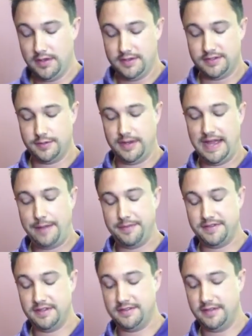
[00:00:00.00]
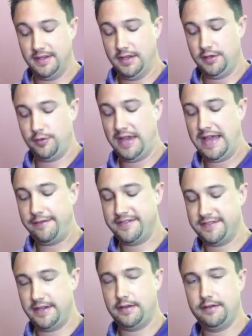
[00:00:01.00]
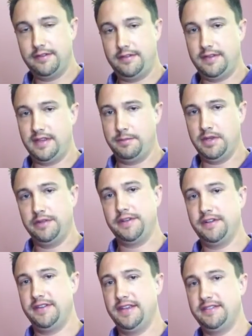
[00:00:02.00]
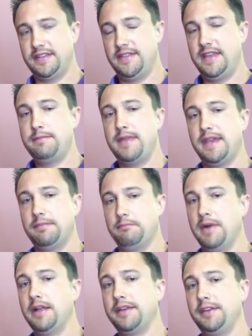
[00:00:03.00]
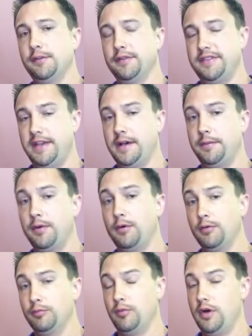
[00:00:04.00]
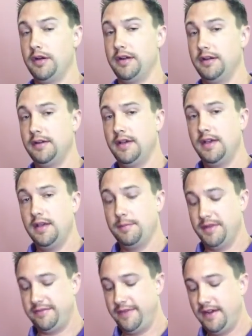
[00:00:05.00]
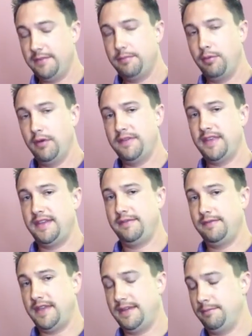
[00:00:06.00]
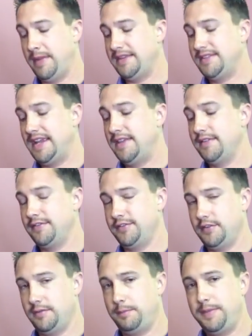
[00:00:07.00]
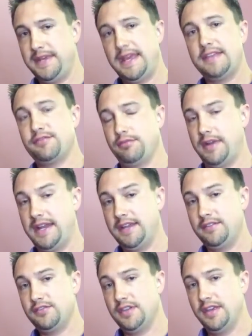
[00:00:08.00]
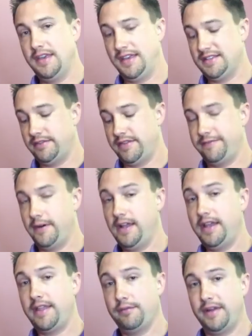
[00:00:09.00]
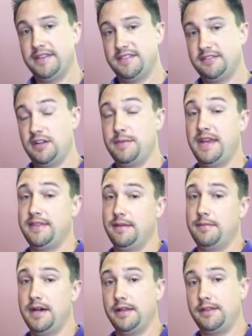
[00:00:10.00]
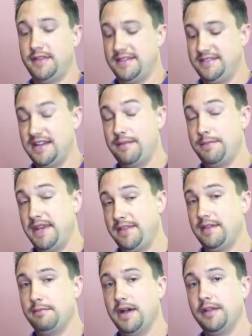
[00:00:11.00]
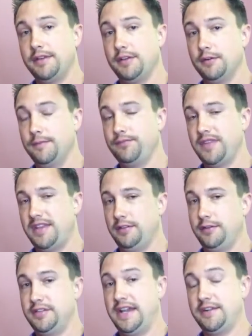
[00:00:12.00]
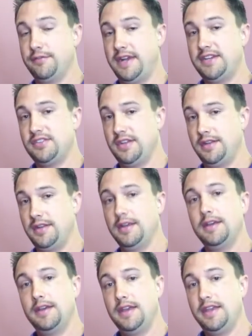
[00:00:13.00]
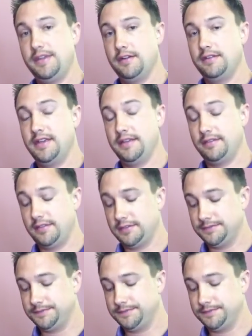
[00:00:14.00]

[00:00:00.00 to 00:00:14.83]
So what happens is you have cells in the middle of your disc and they make molecules that help hold water. But it's very important that they, they maintain a certain pH range because if they fall out of that range, they start making that they stop making that molecule and you lose hydration in your disc.